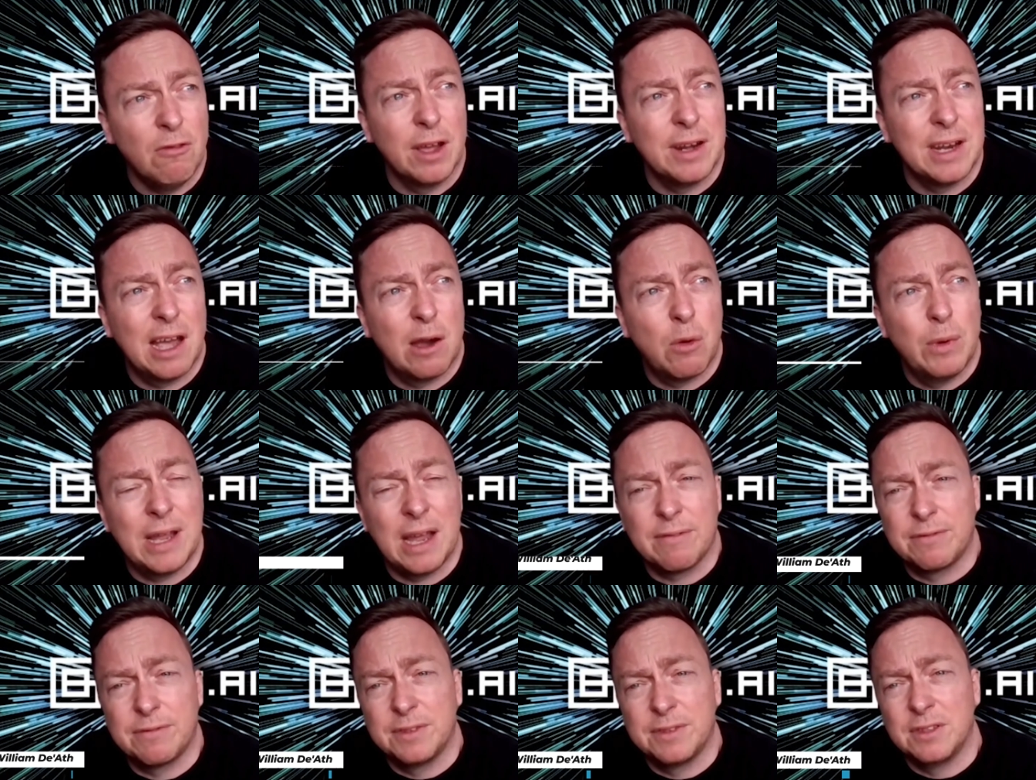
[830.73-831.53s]
Right now, we
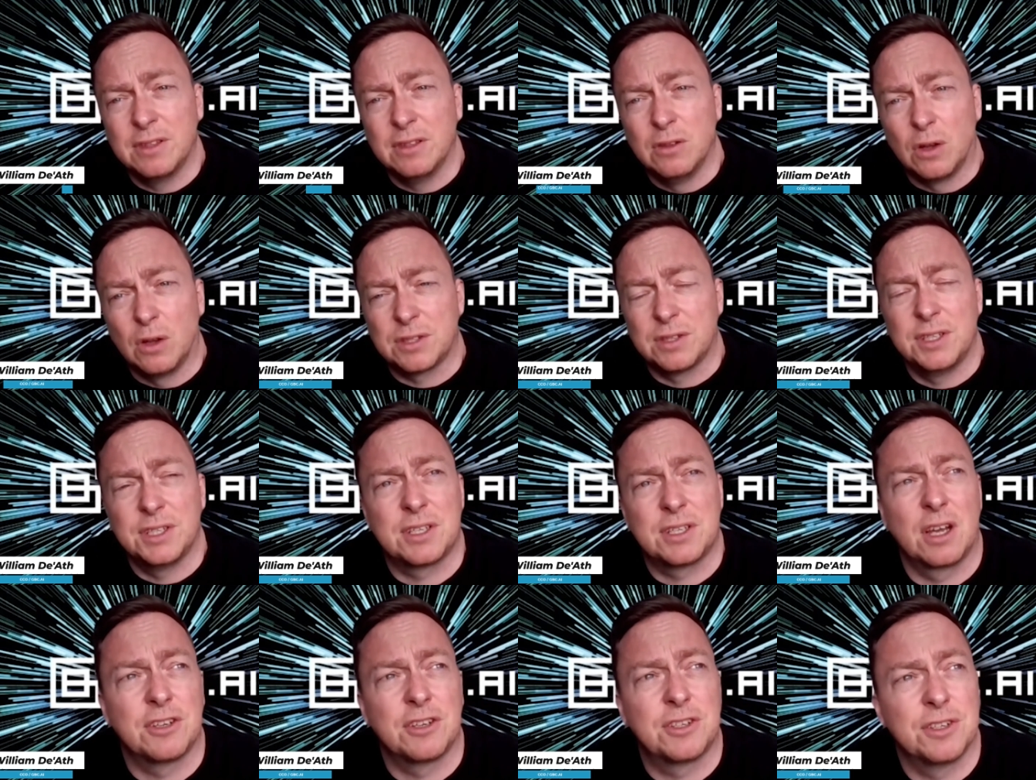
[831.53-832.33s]
have lots of
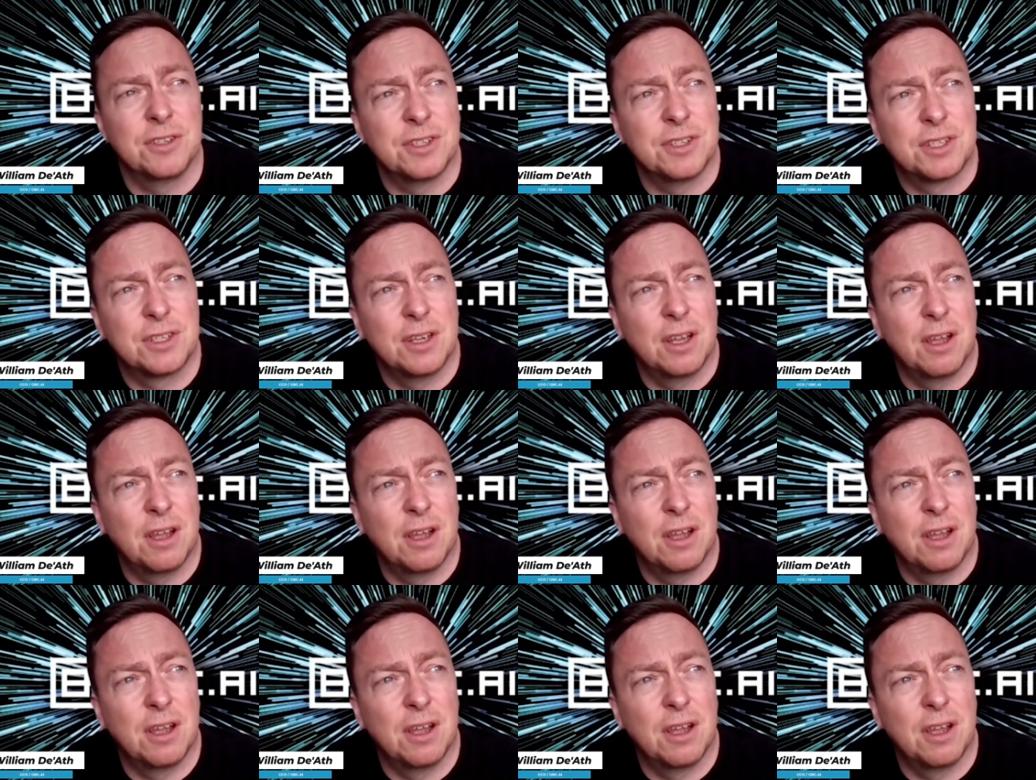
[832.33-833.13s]
discussions
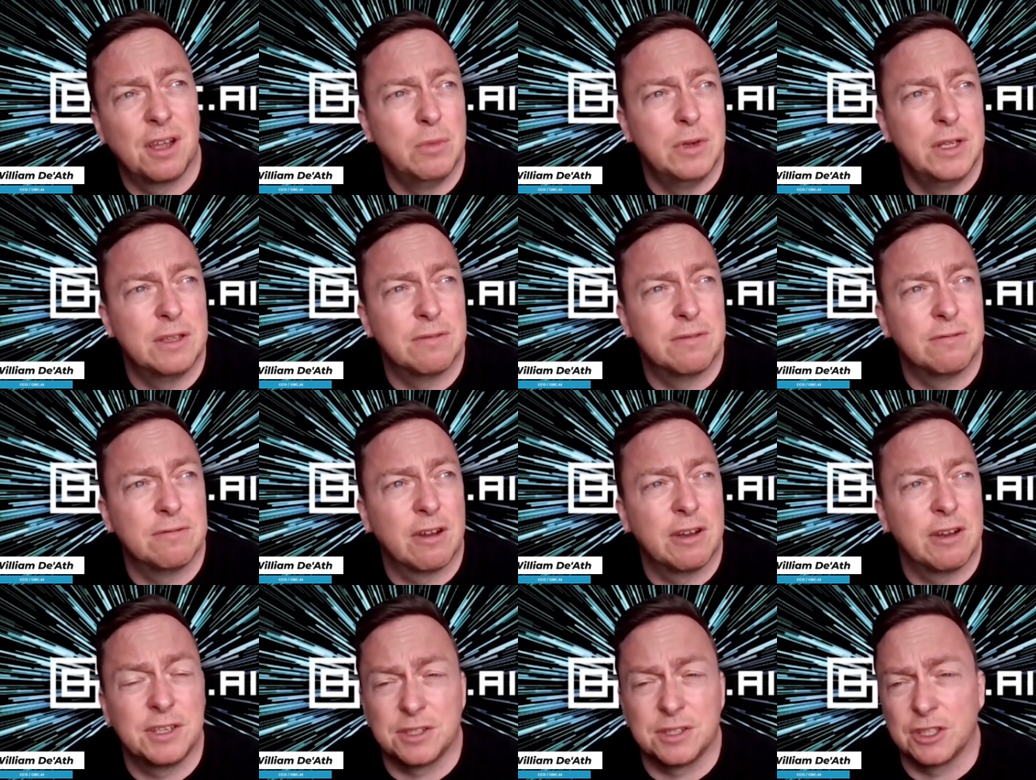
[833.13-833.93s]
um, going on with
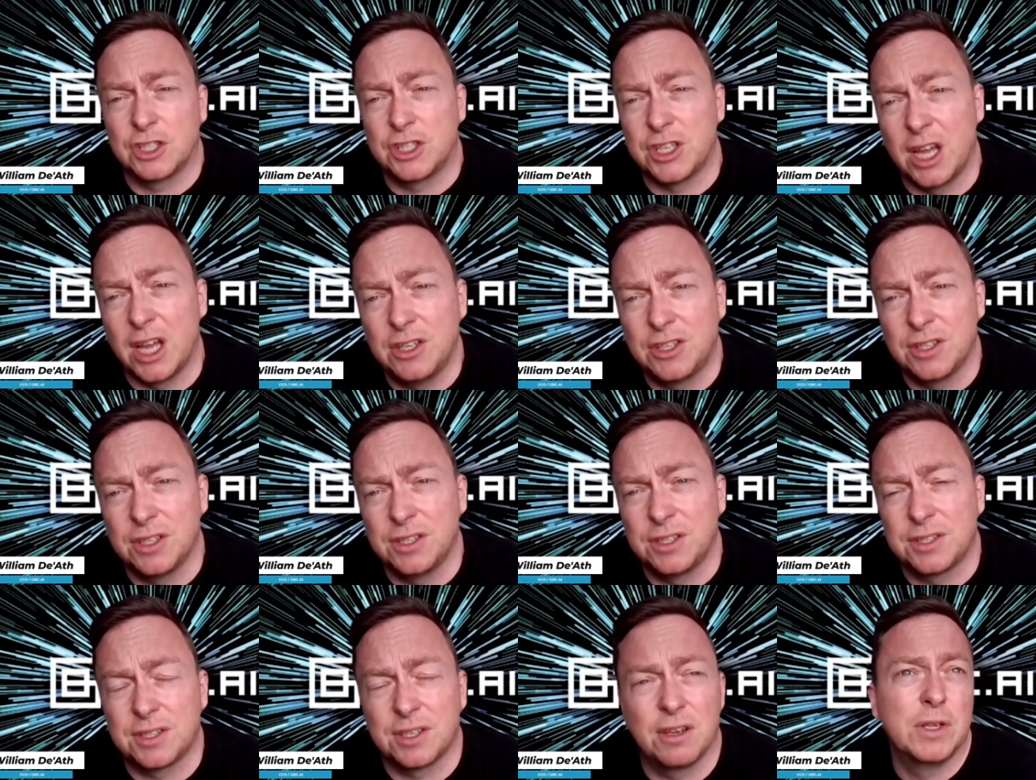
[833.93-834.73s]
various exchanges.